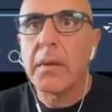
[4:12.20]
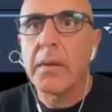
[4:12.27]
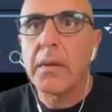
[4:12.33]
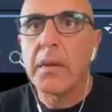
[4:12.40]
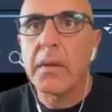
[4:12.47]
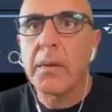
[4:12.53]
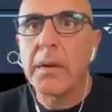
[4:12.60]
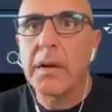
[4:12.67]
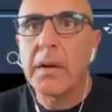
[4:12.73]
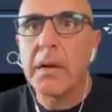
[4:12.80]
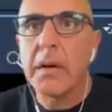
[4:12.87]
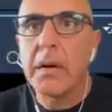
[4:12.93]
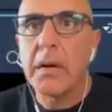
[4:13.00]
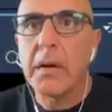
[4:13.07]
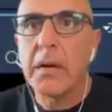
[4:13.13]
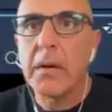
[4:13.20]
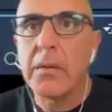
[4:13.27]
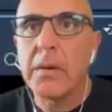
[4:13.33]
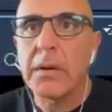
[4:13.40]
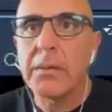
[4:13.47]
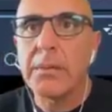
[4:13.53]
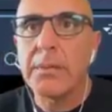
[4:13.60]
There we go.
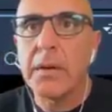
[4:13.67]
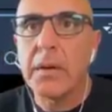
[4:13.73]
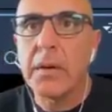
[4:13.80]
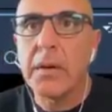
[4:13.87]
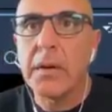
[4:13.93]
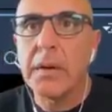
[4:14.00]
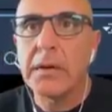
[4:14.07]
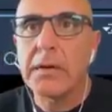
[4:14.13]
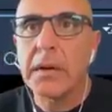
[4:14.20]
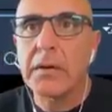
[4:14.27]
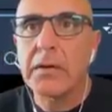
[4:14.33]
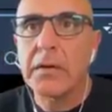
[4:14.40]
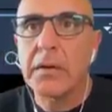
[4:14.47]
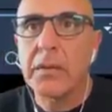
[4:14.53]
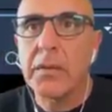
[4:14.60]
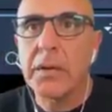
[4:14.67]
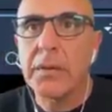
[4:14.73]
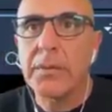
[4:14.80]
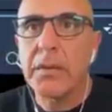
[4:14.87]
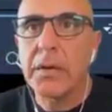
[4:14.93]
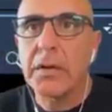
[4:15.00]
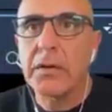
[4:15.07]
1 point, touching the 1
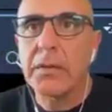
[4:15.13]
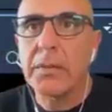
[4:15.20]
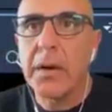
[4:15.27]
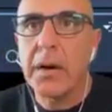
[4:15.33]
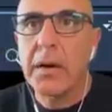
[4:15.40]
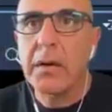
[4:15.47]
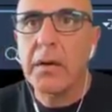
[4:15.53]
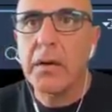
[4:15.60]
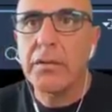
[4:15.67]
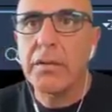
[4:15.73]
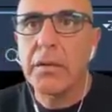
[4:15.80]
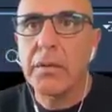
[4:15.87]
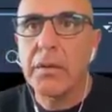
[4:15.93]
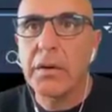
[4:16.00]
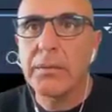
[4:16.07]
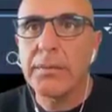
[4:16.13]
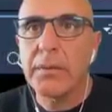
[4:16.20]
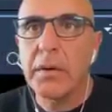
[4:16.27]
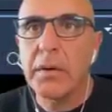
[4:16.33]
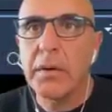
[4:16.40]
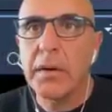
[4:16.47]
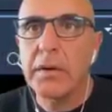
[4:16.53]
point mark, over 1
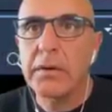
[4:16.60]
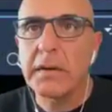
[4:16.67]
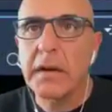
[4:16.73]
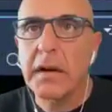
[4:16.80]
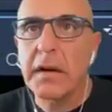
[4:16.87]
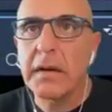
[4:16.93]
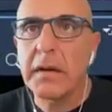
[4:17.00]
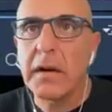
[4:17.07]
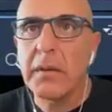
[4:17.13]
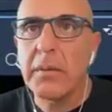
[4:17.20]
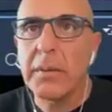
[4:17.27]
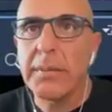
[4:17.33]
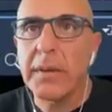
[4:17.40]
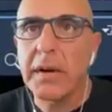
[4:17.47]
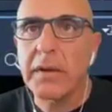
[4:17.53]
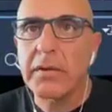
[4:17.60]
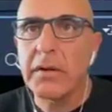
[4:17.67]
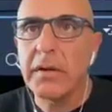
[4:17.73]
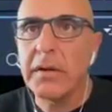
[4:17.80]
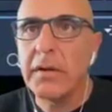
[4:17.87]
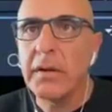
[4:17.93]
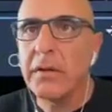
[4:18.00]
point, taking now my
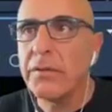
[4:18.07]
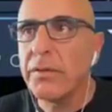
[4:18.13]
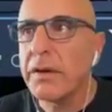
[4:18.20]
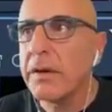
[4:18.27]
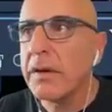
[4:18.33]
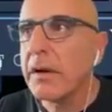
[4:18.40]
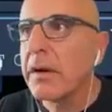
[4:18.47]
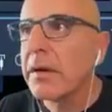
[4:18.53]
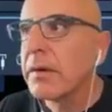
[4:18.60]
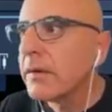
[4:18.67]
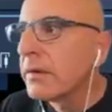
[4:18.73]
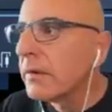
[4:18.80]
partial in Nvidia.